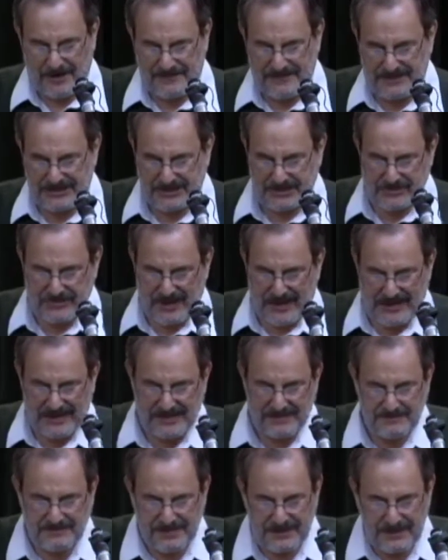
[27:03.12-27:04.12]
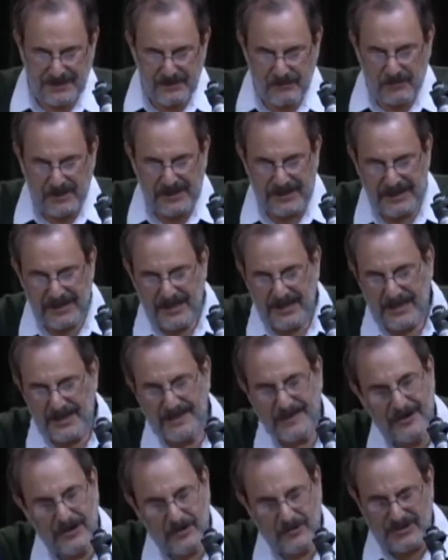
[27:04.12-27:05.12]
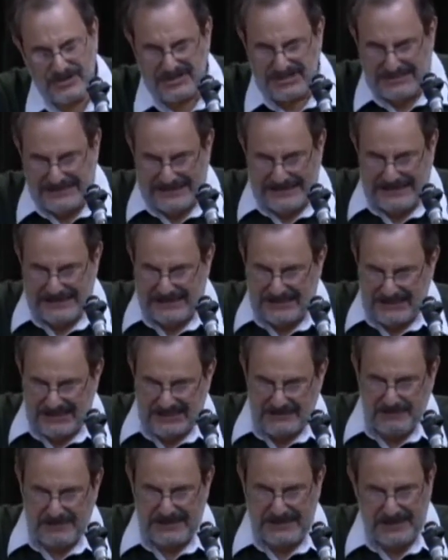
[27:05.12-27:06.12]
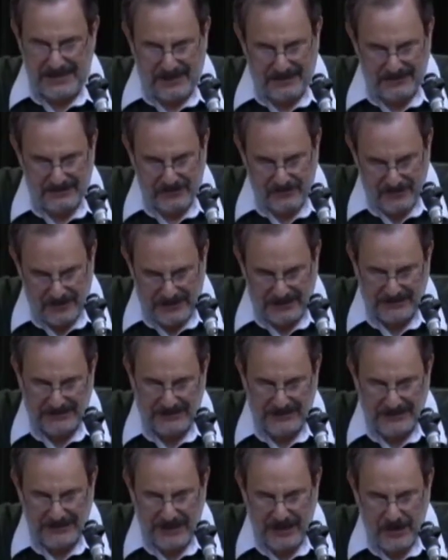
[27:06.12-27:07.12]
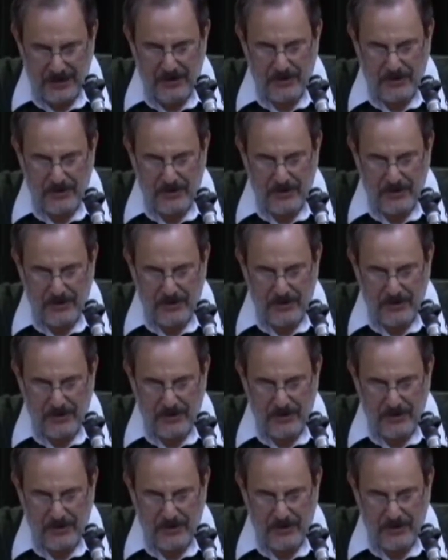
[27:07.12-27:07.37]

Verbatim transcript: often strident, but when there was need to speak out directly,